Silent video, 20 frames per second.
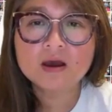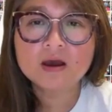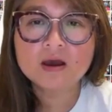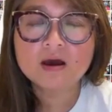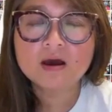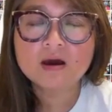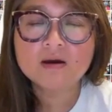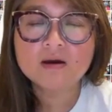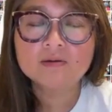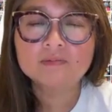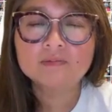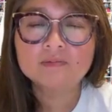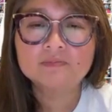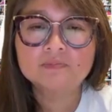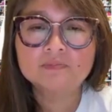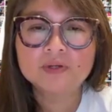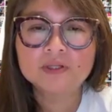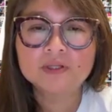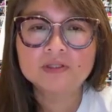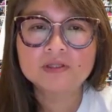
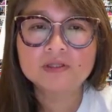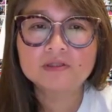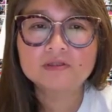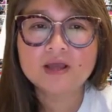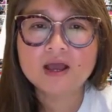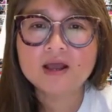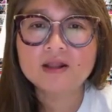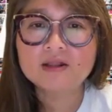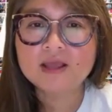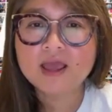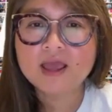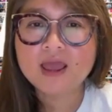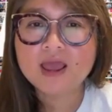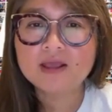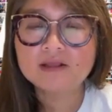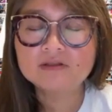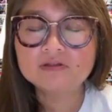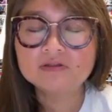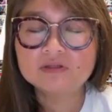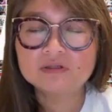But that
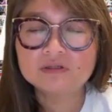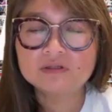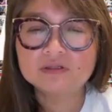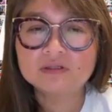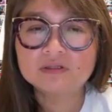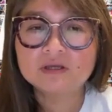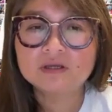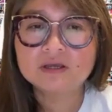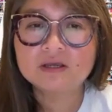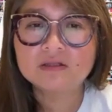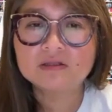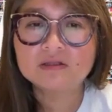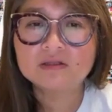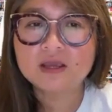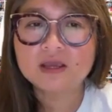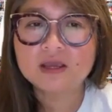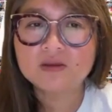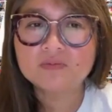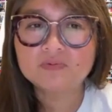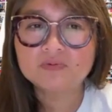ended in
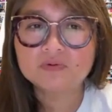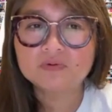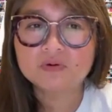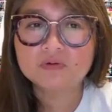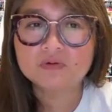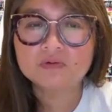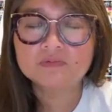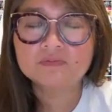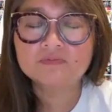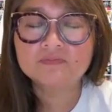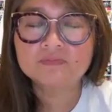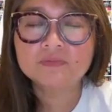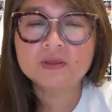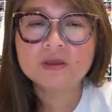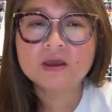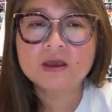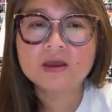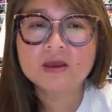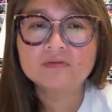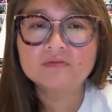April.
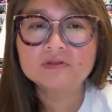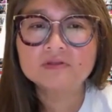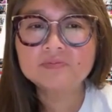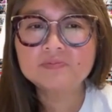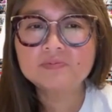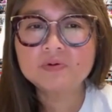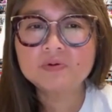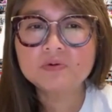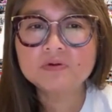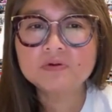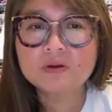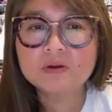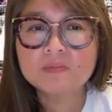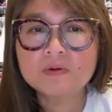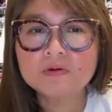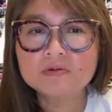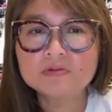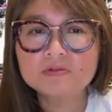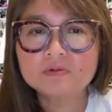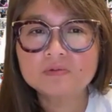And this program
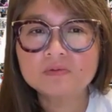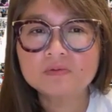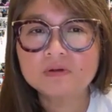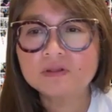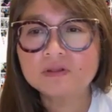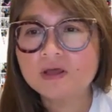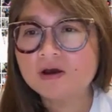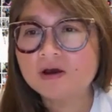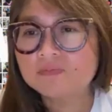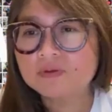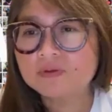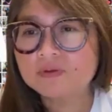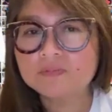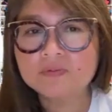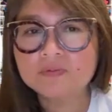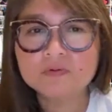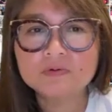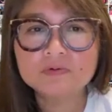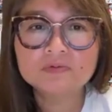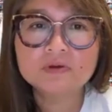also allowed
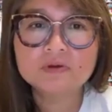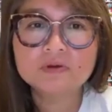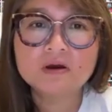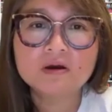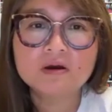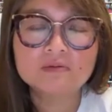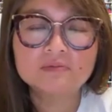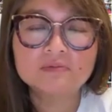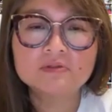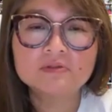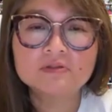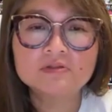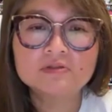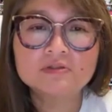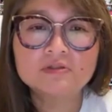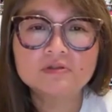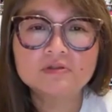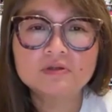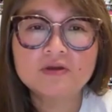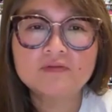people
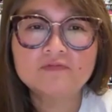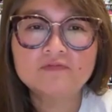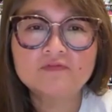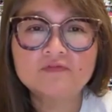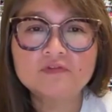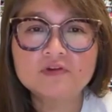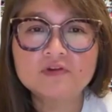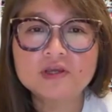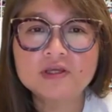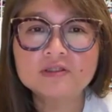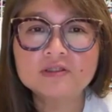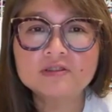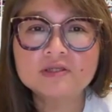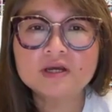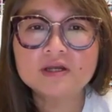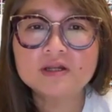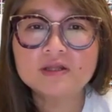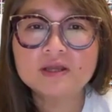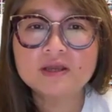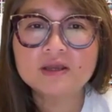to get free
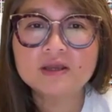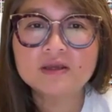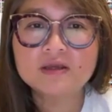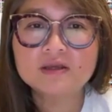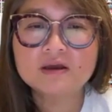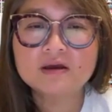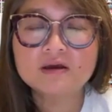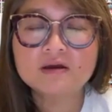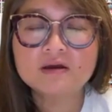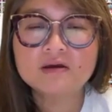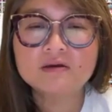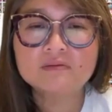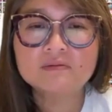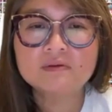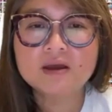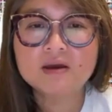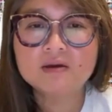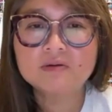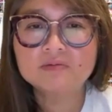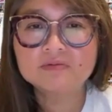
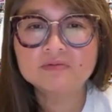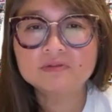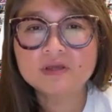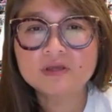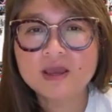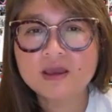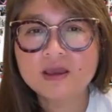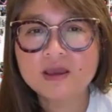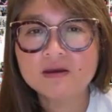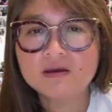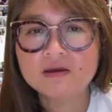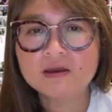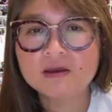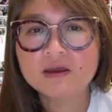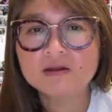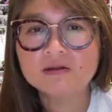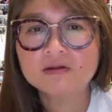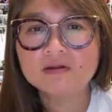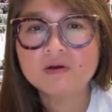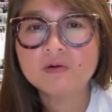health care
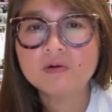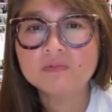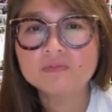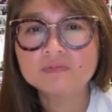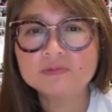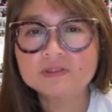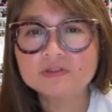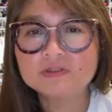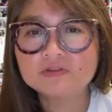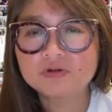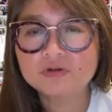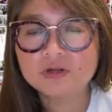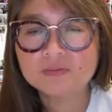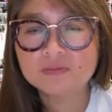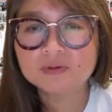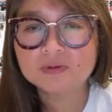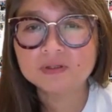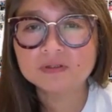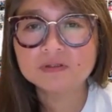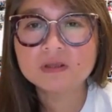at home
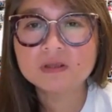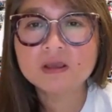treatment